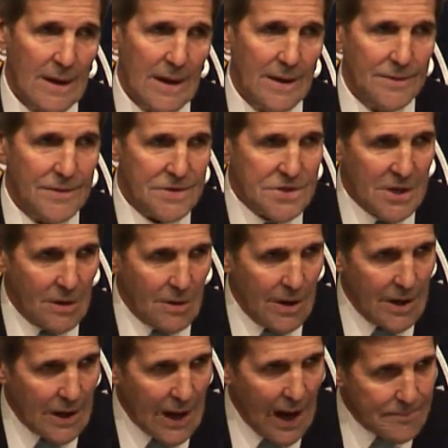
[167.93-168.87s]
and the
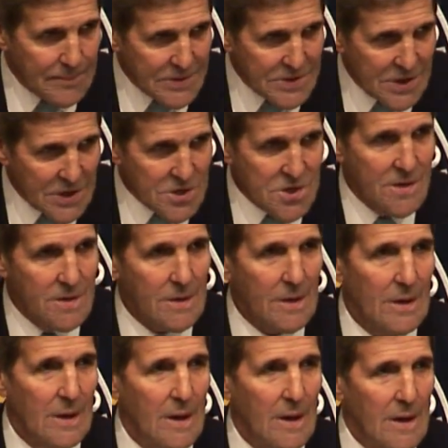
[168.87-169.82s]
Syrian
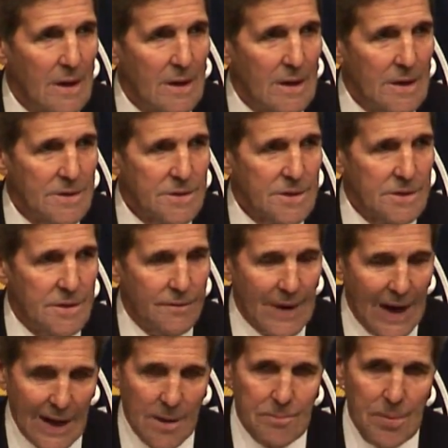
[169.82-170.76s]
opposition to
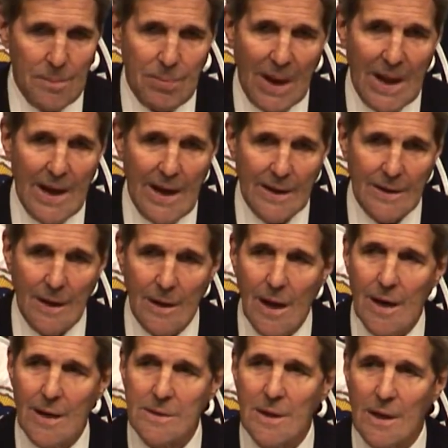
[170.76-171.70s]
develop a plan
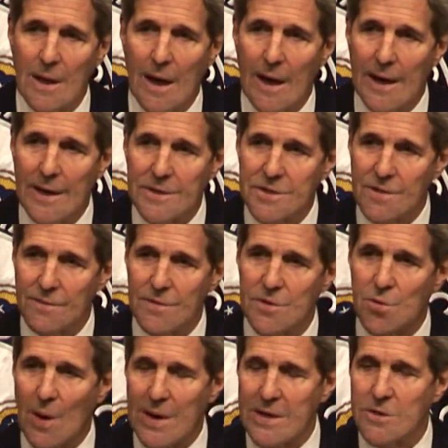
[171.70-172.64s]
along the lines of
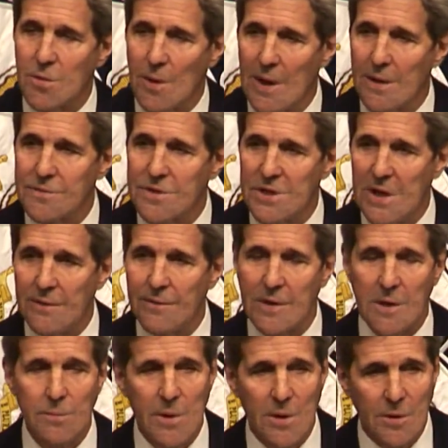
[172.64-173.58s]
the 2012
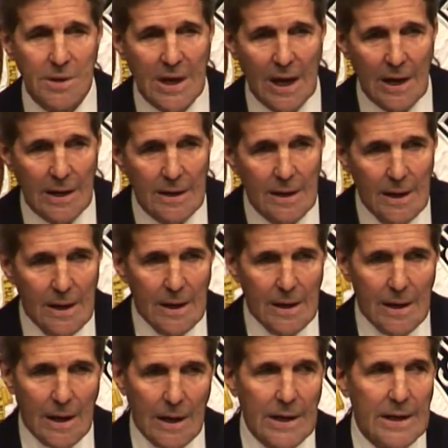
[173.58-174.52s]
Geneva
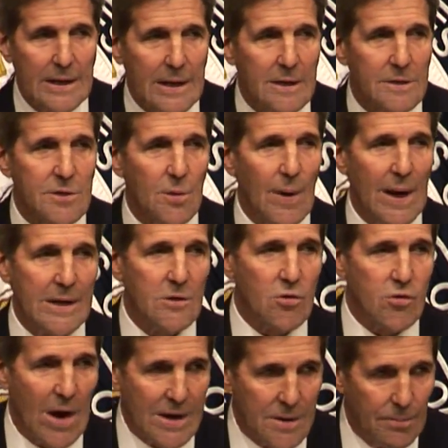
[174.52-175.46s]
Communiqué, leading to a
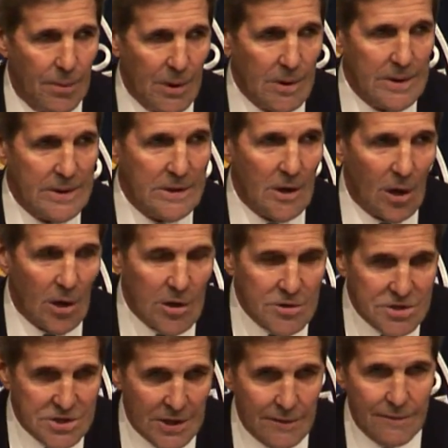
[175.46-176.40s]
credible,
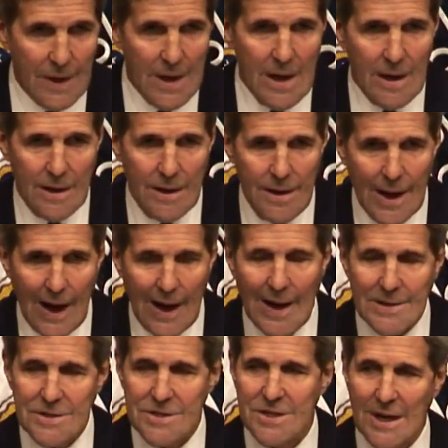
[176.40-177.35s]
inclusive,
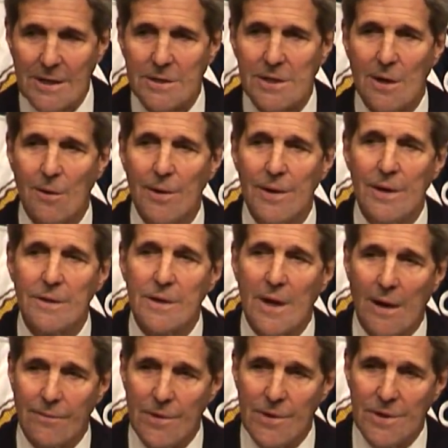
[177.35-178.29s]
non-sectarian
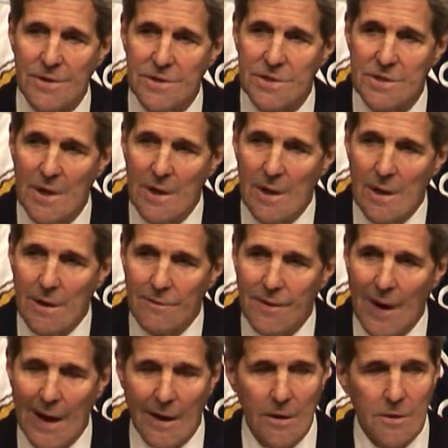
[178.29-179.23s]
governance,
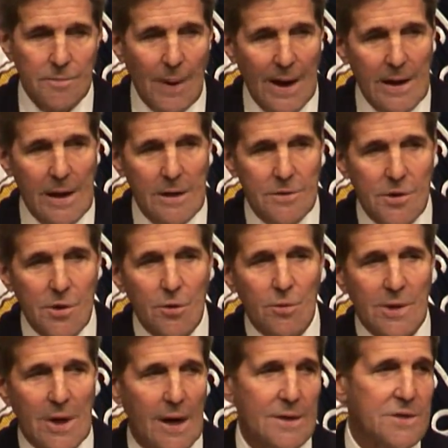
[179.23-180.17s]
followed by a
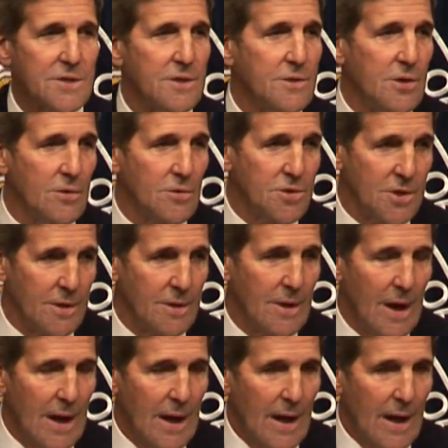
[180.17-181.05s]
new constitution,